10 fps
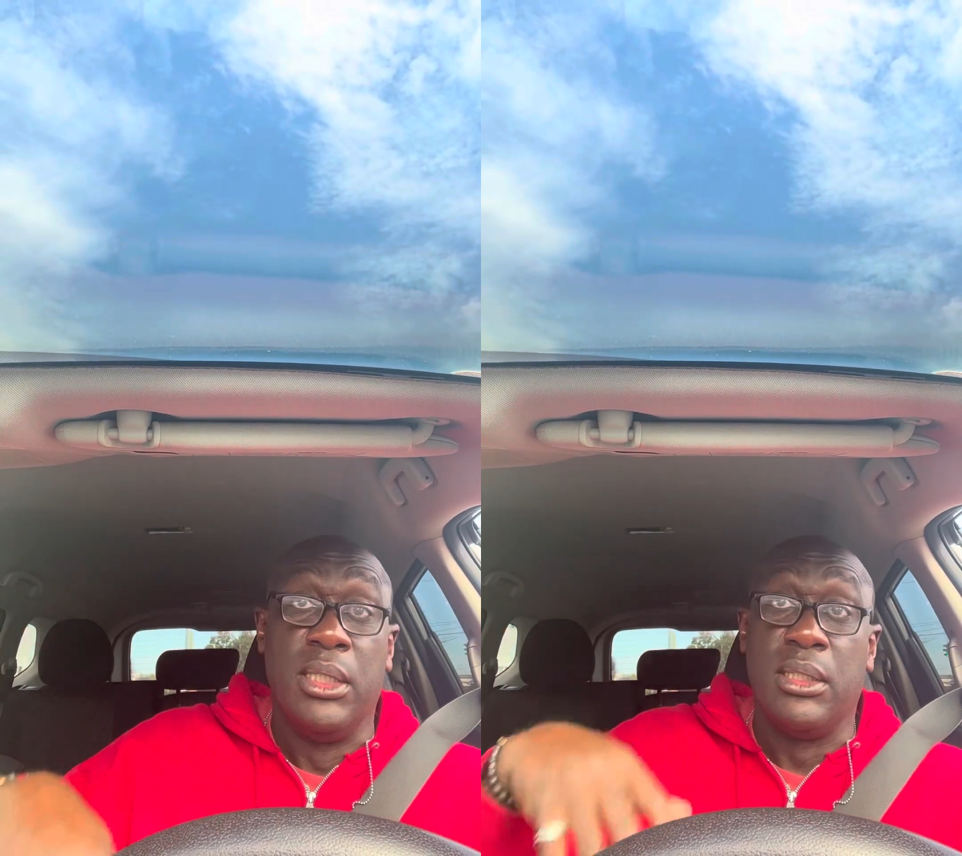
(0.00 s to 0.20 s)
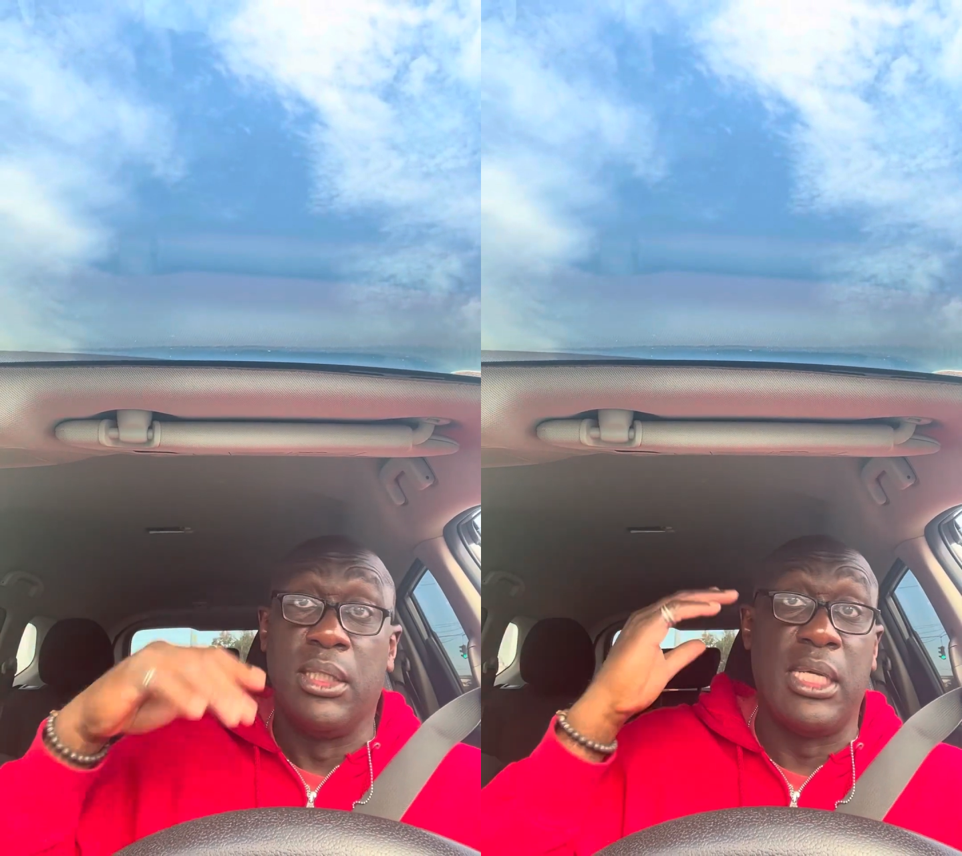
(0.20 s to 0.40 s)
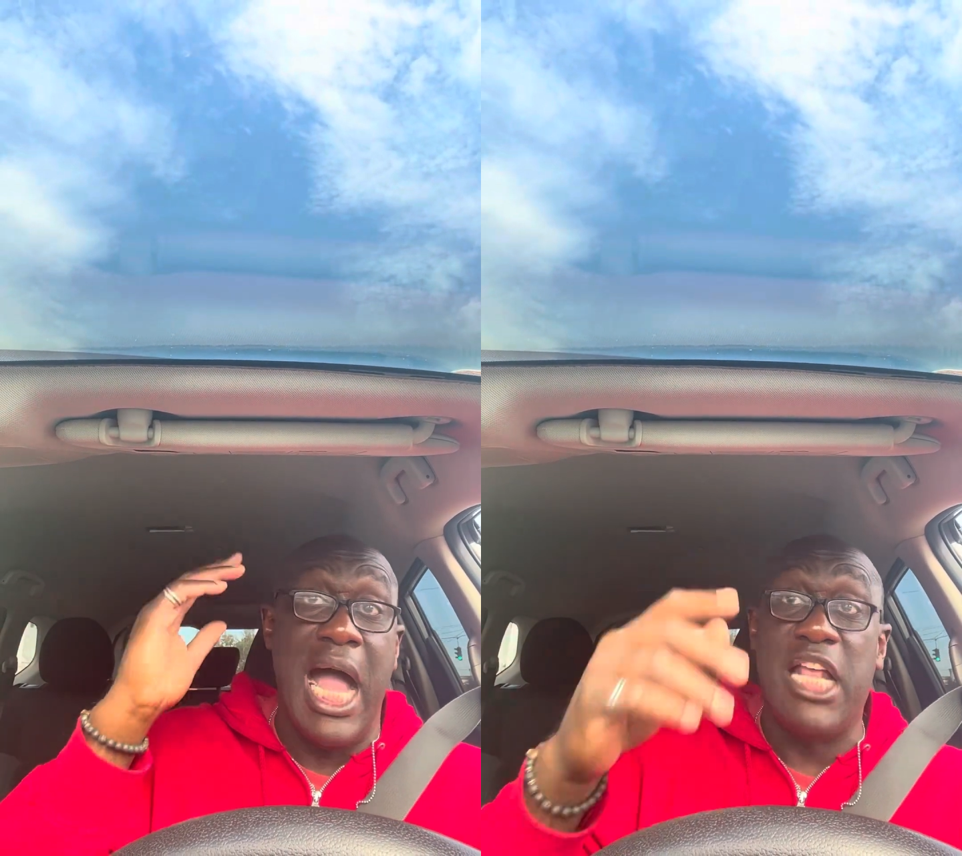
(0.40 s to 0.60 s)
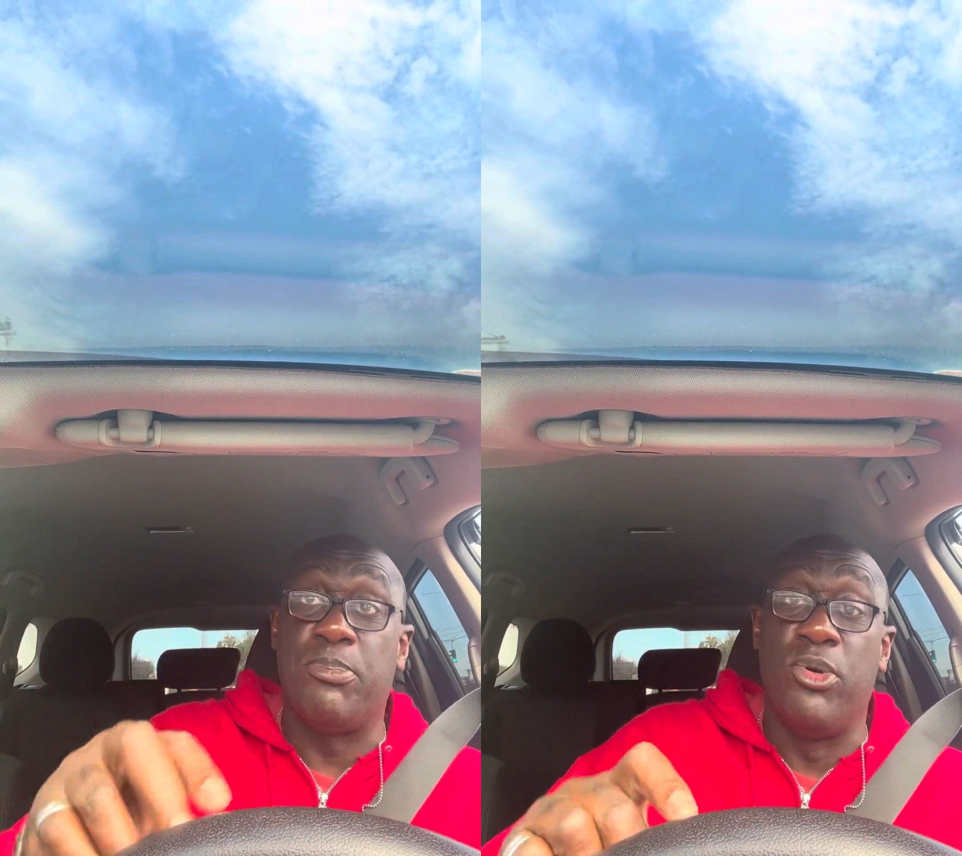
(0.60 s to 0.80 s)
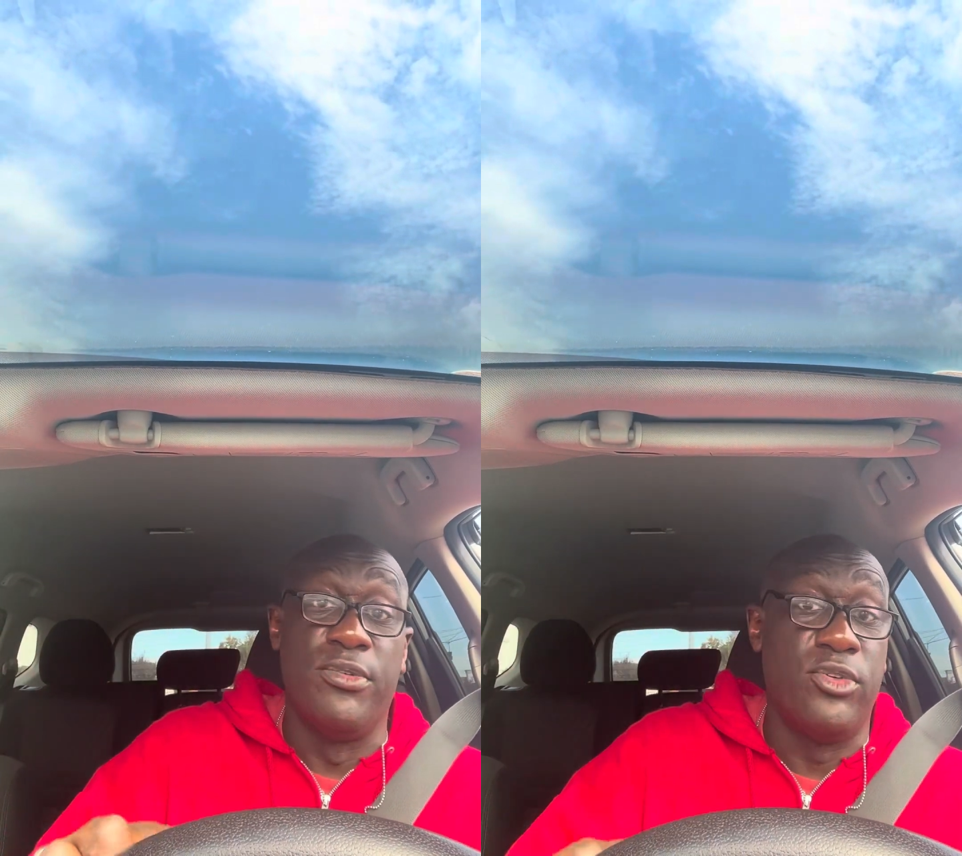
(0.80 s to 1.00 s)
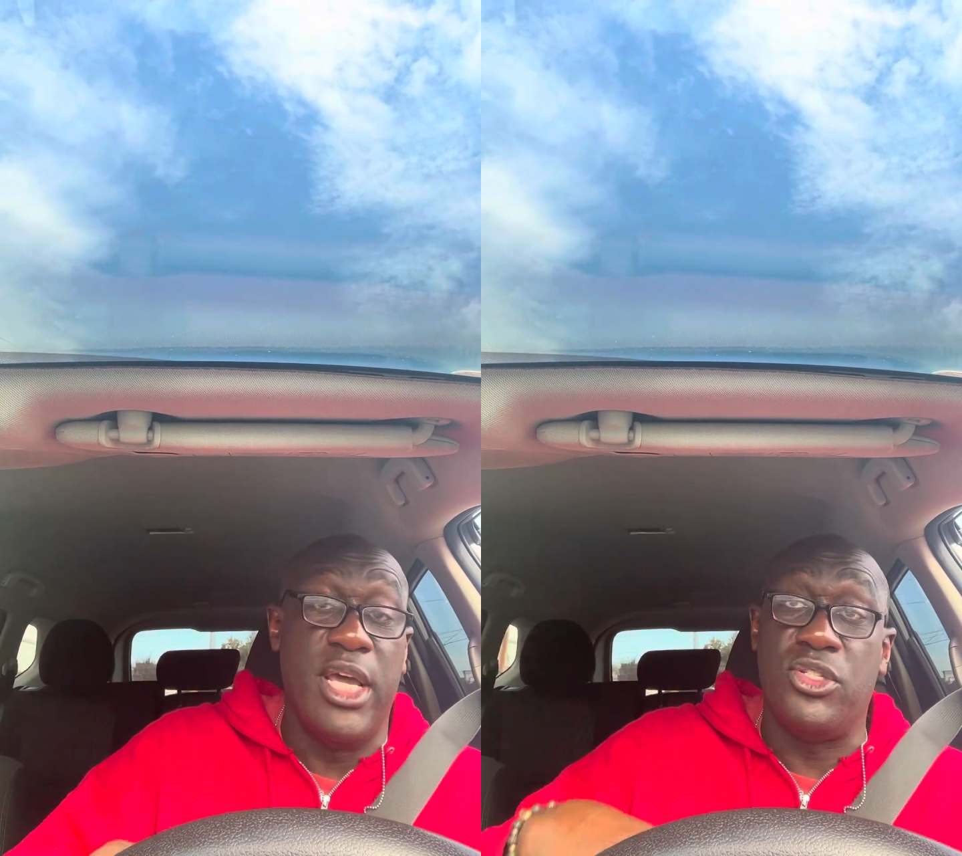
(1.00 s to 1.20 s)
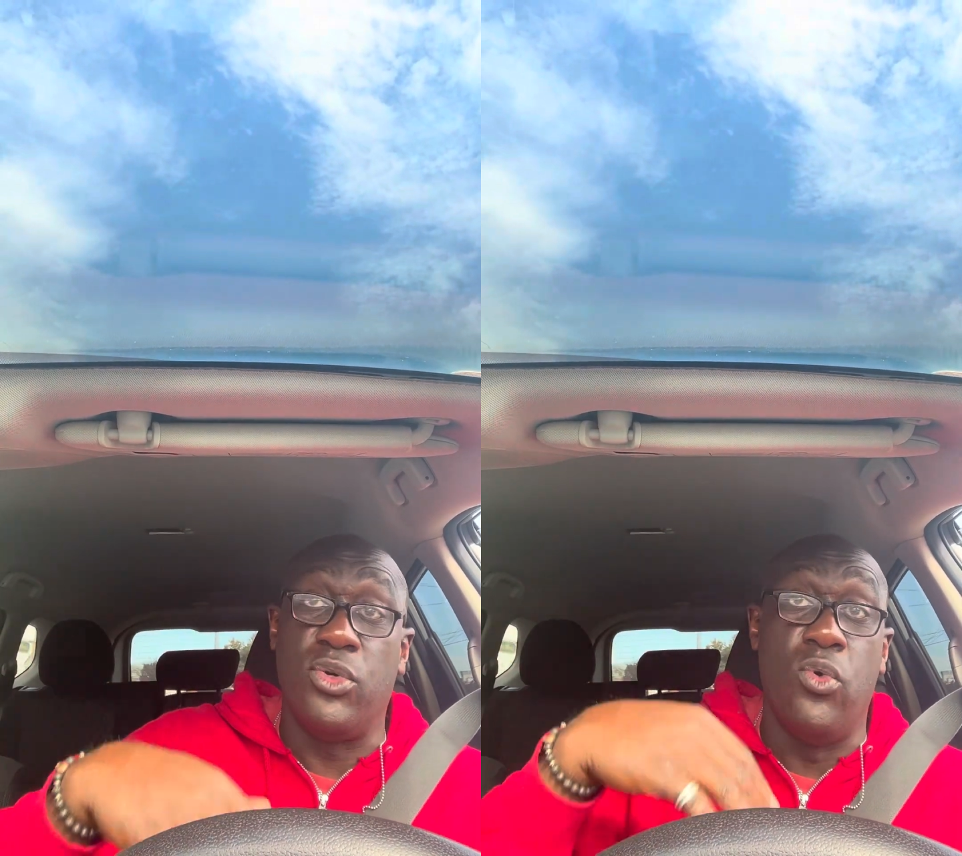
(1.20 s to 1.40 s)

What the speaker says: the gospel of grace to